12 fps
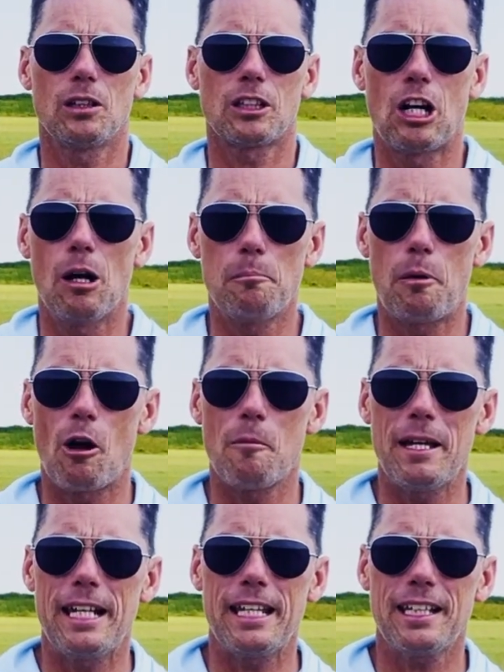come
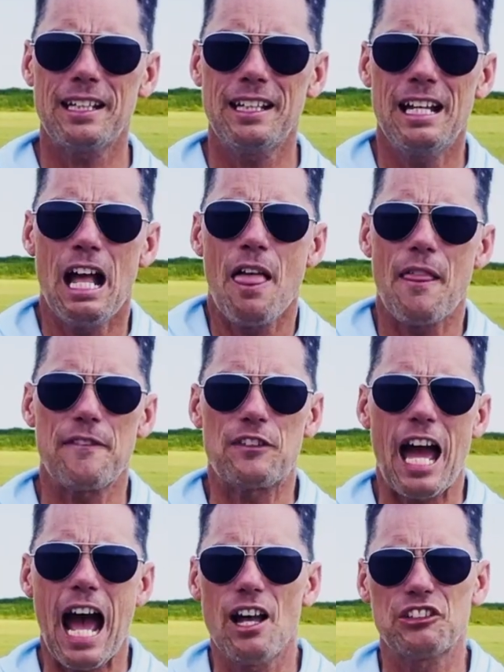permitting, that
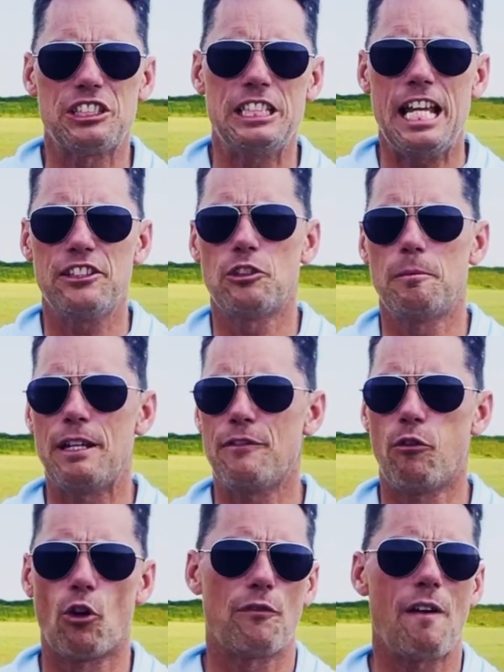the house needs to be
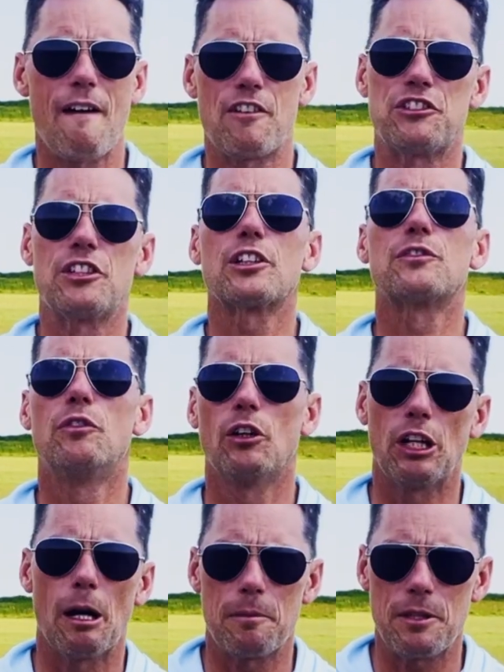4, 5, or 6
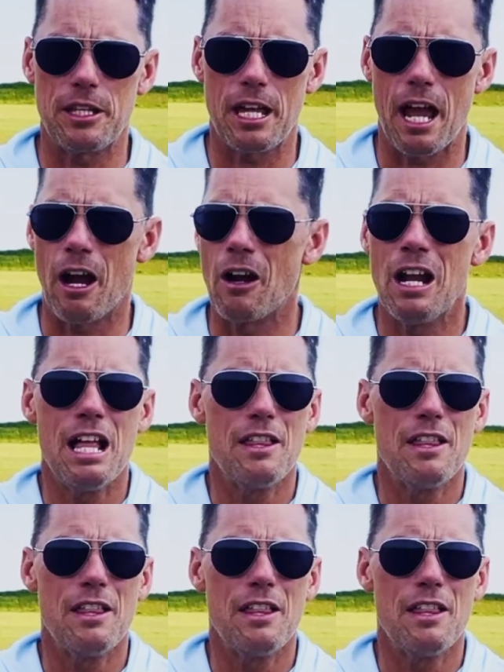foot up in the air.